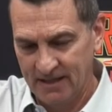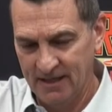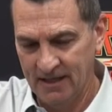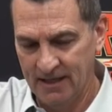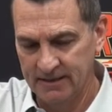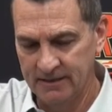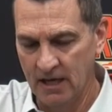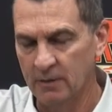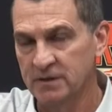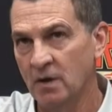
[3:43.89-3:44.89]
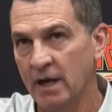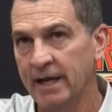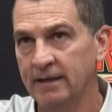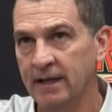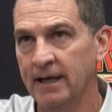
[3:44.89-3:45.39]
uh, no, it was
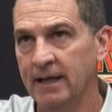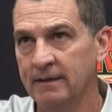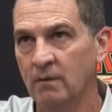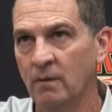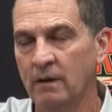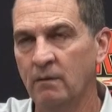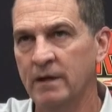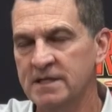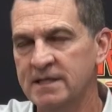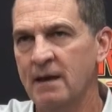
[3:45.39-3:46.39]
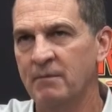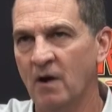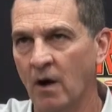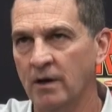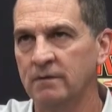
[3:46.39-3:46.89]
great, and we, we just kept
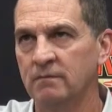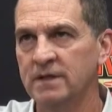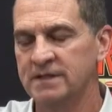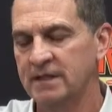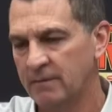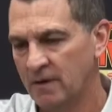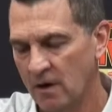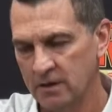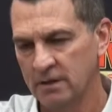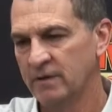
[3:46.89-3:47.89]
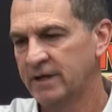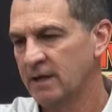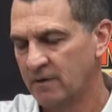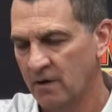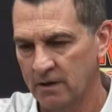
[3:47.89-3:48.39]
gardening. We just kept gardening. We
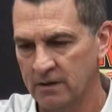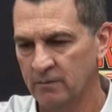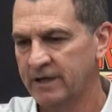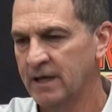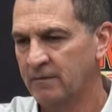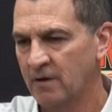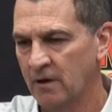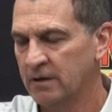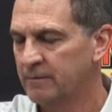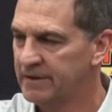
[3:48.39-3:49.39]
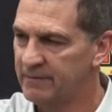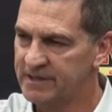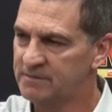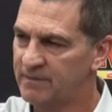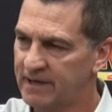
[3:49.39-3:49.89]
kept gardening. We kept gardening, and then we
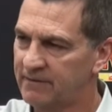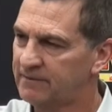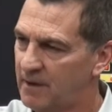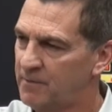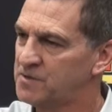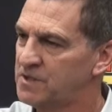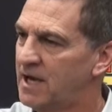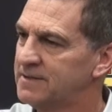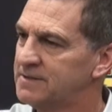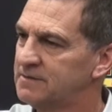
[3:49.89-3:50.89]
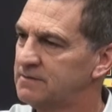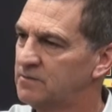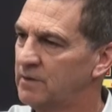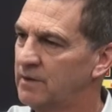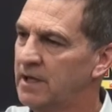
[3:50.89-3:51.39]
just made a couple shots.
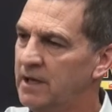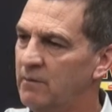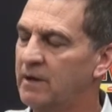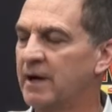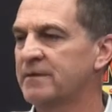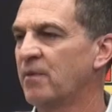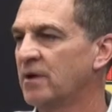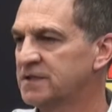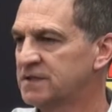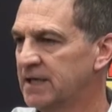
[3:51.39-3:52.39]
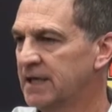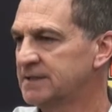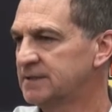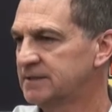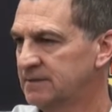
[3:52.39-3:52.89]
Really, we got the ball to
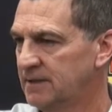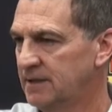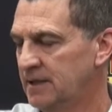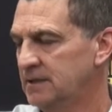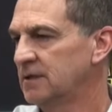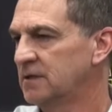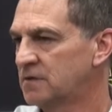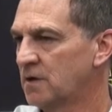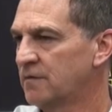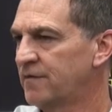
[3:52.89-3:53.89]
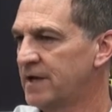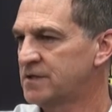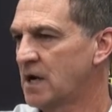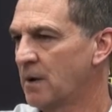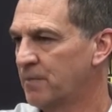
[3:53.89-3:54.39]
Stix, did the turn and
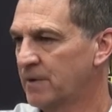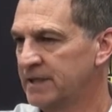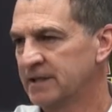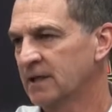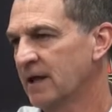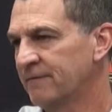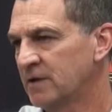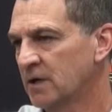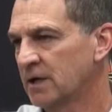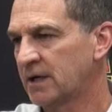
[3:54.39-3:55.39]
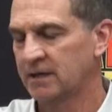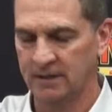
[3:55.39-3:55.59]
face jumper. He did the left hook,